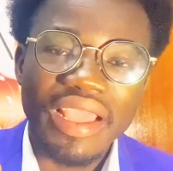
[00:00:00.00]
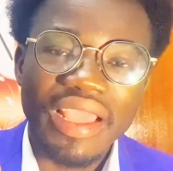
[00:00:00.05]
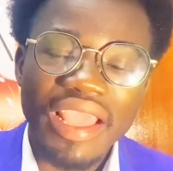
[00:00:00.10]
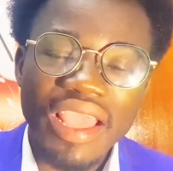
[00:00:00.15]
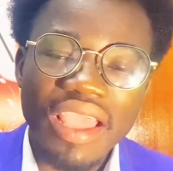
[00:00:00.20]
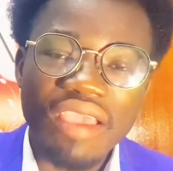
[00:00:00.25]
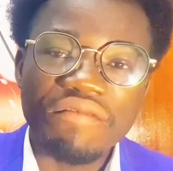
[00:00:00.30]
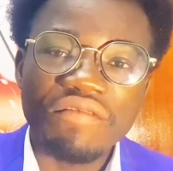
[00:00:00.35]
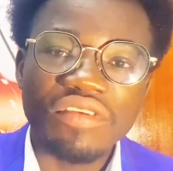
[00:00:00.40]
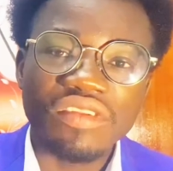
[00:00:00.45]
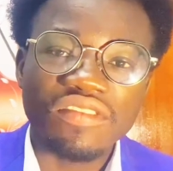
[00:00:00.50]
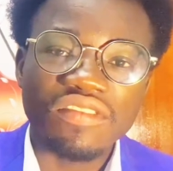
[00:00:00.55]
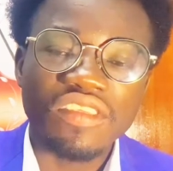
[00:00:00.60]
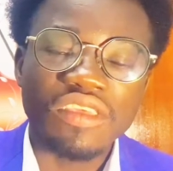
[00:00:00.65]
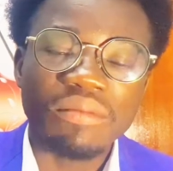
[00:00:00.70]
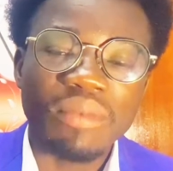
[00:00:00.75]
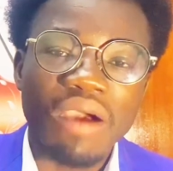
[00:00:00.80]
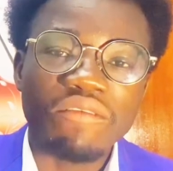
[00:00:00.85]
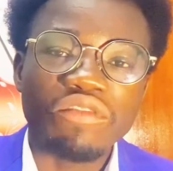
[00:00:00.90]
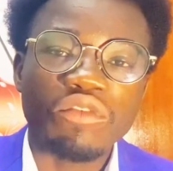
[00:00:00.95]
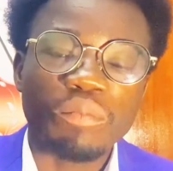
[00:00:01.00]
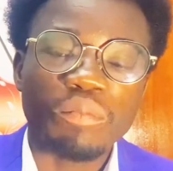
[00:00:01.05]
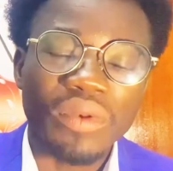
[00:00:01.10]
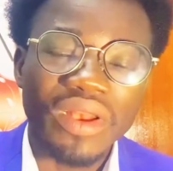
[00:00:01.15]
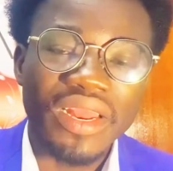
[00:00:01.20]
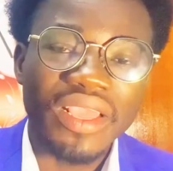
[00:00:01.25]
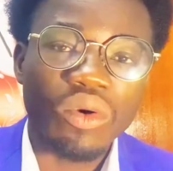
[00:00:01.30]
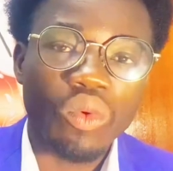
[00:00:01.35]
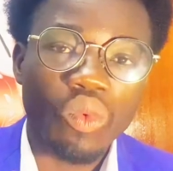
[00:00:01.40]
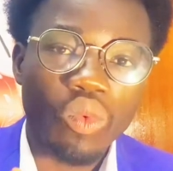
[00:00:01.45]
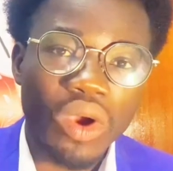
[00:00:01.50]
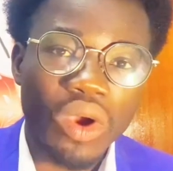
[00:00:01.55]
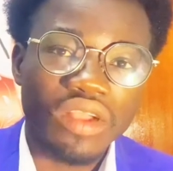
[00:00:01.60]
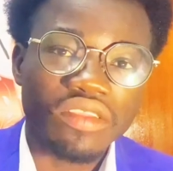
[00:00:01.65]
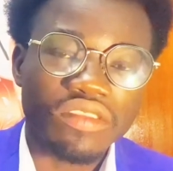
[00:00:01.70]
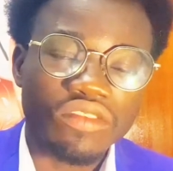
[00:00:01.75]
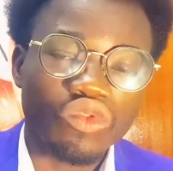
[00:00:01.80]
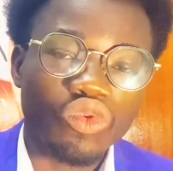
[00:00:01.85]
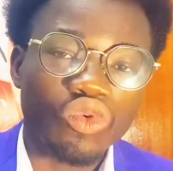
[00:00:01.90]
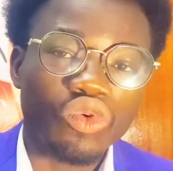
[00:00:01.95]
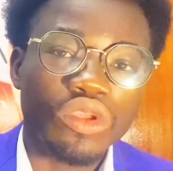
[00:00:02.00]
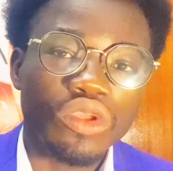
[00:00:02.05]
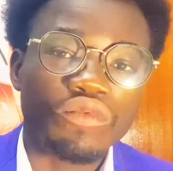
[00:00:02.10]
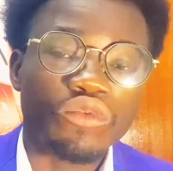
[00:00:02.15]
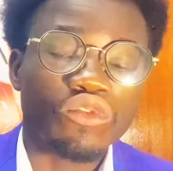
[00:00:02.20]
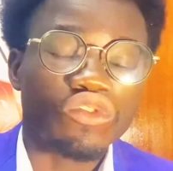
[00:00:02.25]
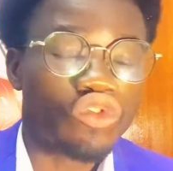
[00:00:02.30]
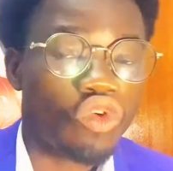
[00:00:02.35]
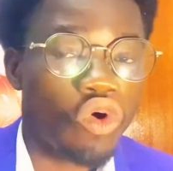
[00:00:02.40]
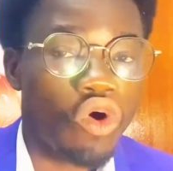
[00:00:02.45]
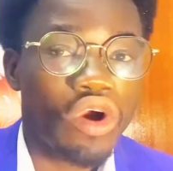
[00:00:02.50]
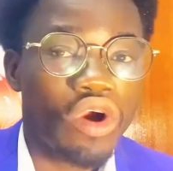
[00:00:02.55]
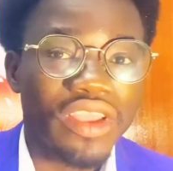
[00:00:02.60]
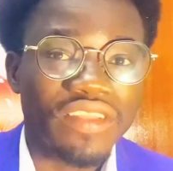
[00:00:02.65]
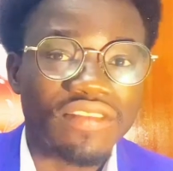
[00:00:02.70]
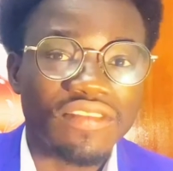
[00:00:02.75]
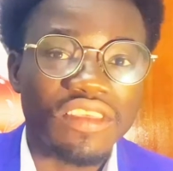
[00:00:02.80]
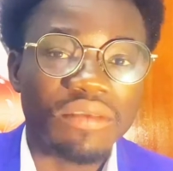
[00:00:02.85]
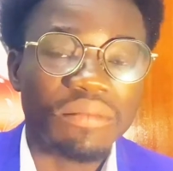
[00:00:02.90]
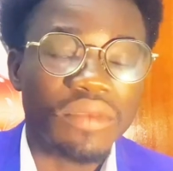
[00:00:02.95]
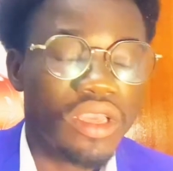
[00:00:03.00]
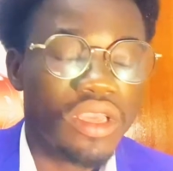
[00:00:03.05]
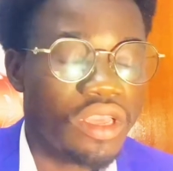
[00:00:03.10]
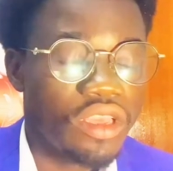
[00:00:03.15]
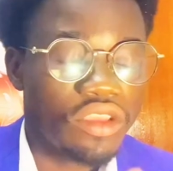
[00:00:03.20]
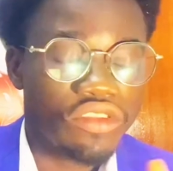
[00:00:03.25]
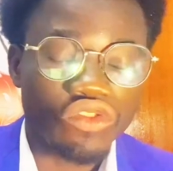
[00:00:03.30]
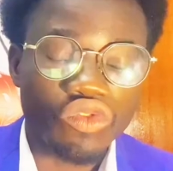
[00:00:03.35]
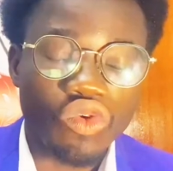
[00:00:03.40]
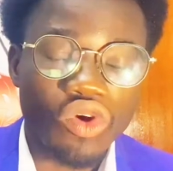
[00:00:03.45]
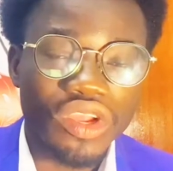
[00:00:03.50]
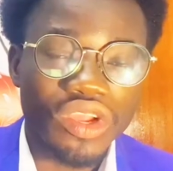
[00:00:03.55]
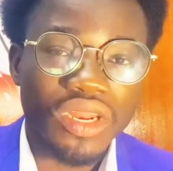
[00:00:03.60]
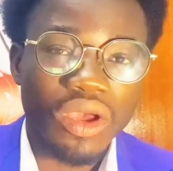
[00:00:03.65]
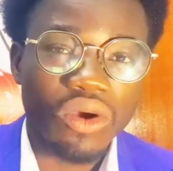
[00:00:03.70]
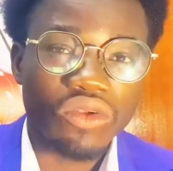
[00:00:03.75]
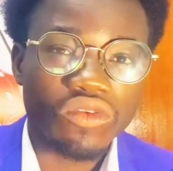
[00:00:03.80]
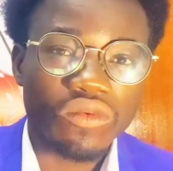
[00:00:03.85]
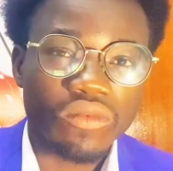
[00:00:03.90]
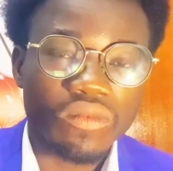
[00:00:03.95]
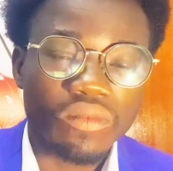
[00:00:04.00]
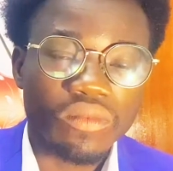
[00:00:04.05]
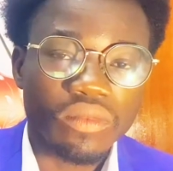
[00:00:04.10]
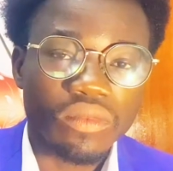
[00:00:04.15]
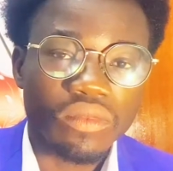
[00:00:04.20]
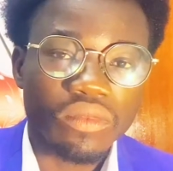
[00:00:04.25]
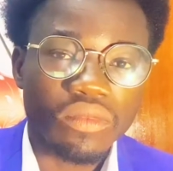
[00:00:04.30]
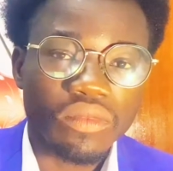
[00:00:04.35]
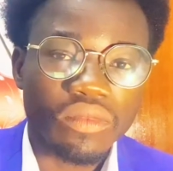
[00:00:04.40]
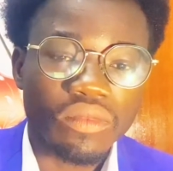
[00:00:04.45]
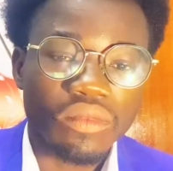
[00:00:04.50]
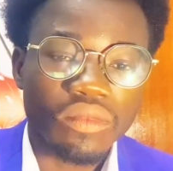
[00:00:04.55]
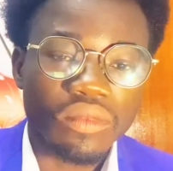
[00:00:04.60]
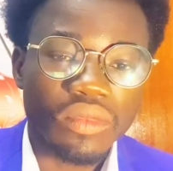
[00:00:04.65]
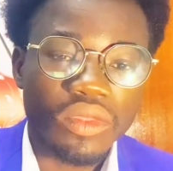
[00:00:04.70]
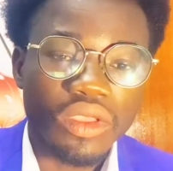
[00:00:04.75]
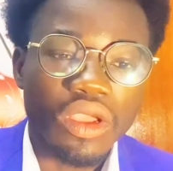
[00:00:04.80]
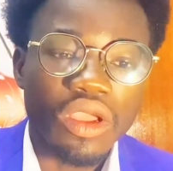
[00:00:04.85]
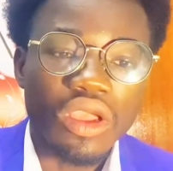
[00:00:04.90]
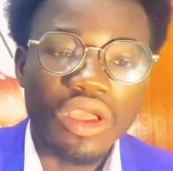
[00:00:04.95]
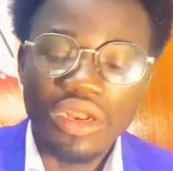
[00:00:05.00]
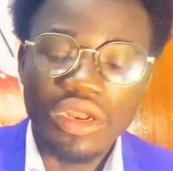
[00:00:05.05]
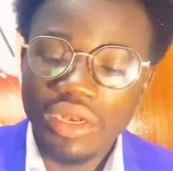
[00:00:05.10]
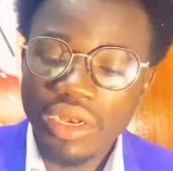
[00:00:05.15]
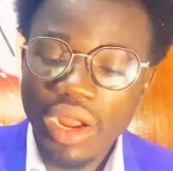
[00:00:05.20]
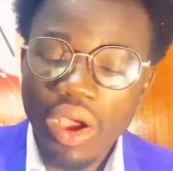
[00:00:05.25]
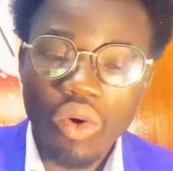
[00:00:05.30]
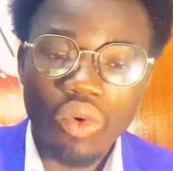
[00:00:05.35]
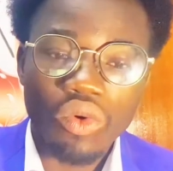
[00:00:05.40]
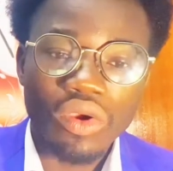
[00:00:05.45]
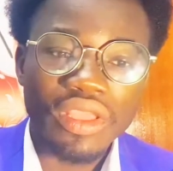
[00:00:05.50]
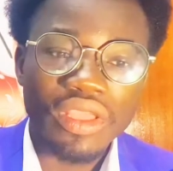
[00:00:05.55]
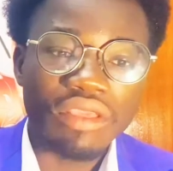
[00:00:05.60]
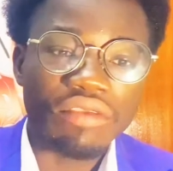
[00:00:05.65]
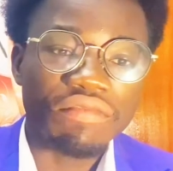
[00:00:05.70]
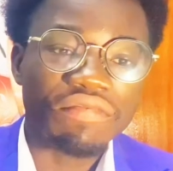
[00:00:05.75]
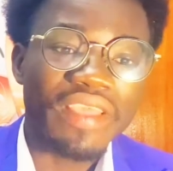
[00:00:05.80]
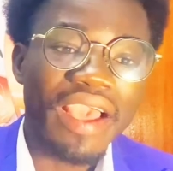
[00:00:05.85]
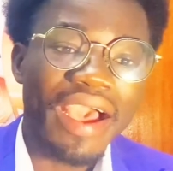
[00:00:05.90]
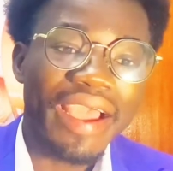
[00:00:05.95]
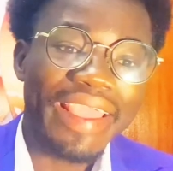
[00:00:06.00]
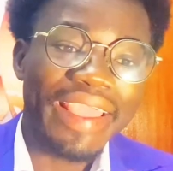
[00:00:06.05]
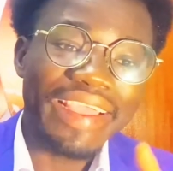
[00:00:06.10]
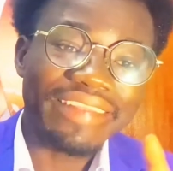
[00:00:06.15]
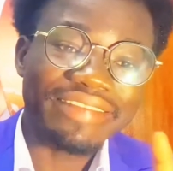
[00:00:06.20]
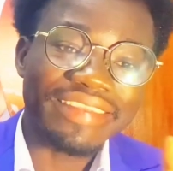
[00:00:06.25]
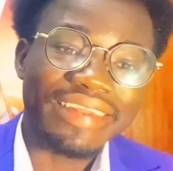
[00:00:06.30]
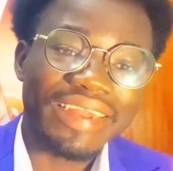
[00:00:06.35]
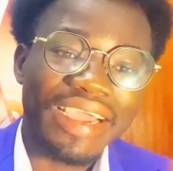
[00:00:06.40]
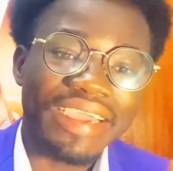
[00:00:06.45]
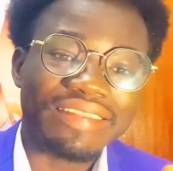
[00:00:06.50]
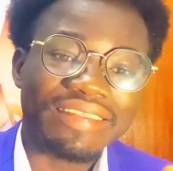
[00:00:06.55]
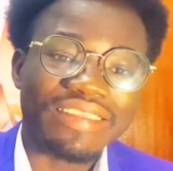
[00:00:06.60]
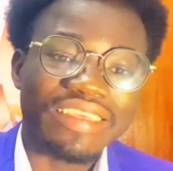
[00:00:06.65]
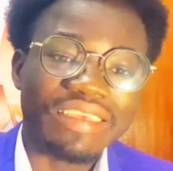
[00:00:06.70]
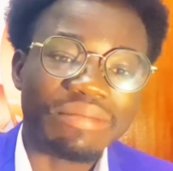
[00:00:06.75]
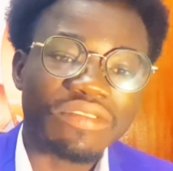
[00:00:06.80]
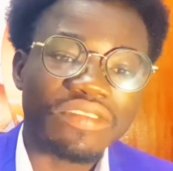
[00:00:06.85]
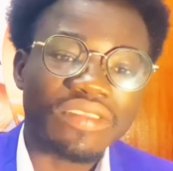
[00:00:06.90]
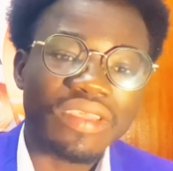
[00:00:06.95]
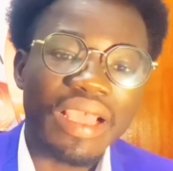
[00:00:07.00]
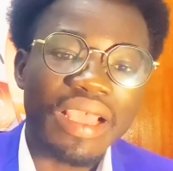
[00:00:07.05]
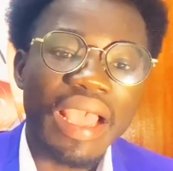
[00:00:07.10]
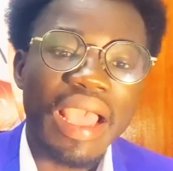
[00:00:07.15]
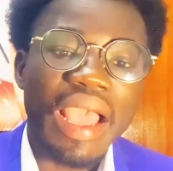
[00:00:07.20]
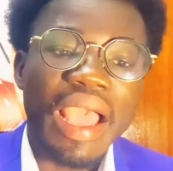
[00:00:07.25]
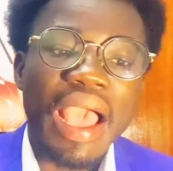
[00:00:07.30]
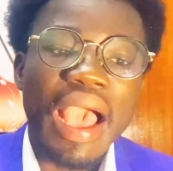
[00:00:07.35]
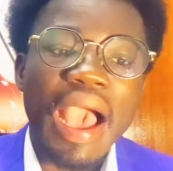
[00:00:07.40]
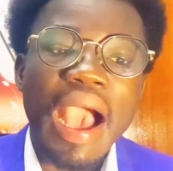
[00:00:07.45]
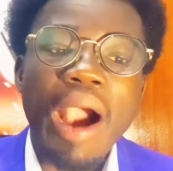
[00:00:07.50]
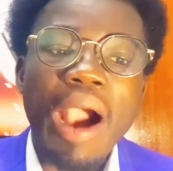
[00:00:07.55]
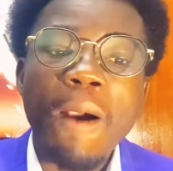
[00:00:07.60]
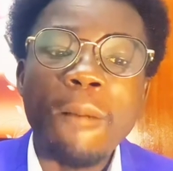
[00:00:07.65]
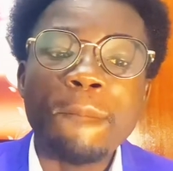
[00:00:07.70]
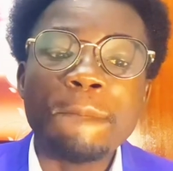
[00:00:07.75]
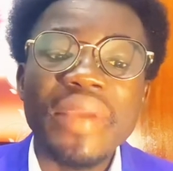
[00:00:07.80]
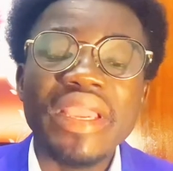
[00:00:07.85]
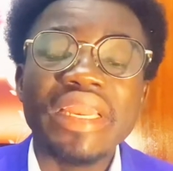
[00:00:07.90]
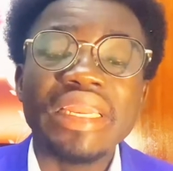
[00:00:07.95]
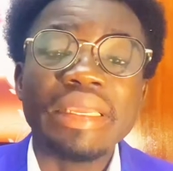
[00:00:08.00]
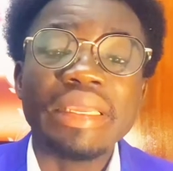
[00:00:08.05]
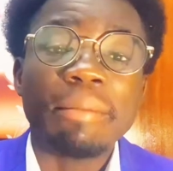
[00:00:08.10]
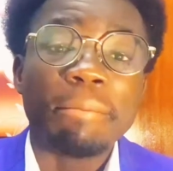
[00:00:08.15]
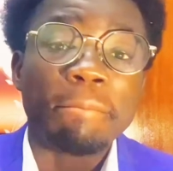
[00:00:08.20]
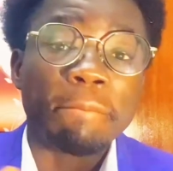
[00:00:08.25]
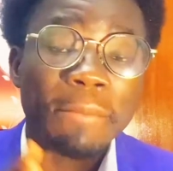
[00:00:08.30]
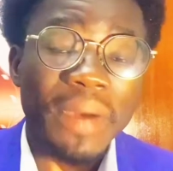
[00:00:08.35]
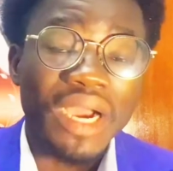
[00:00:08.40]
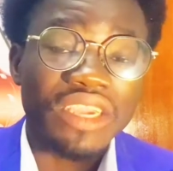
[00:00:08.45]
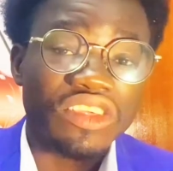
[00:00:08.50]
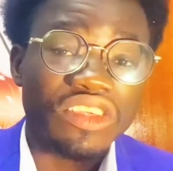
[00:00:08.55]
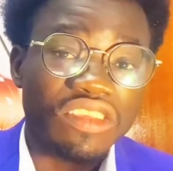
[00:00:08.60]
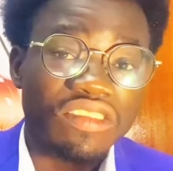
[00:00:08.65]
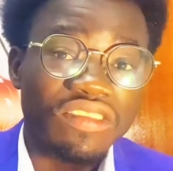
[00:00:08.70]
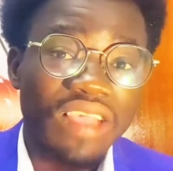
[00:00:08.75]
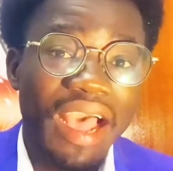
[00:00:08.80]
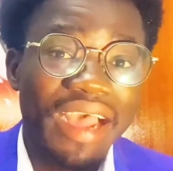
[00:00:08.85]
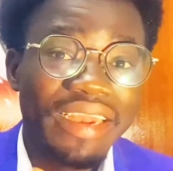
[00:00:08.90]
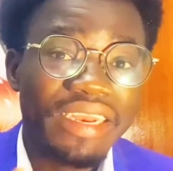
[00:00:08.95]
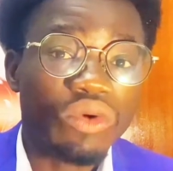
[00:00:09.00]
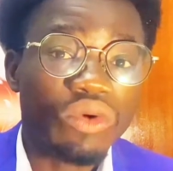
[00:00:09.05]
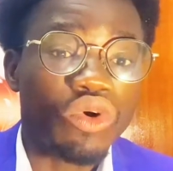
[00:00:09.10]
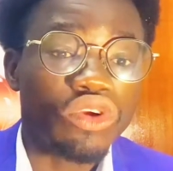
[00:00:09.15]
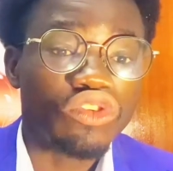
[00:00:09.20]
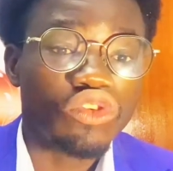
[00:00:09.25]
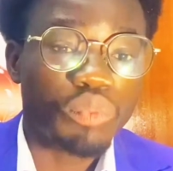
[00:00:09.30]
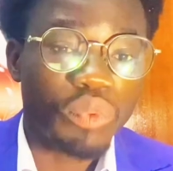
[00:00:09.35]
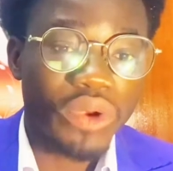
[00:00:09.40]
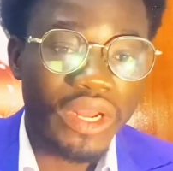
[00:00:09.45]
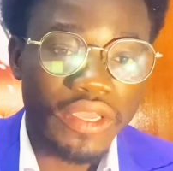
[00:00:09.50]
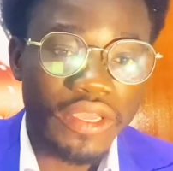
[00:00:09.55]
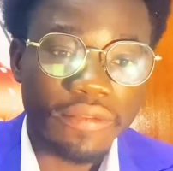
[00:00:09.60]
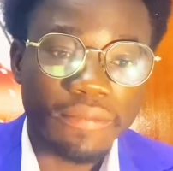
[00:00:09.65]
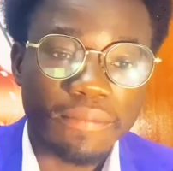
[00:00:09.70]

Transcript: Every team has to play once. So if you score, a team is going out. Now, if there are 8 and 9 teams, how many matches are they going to play?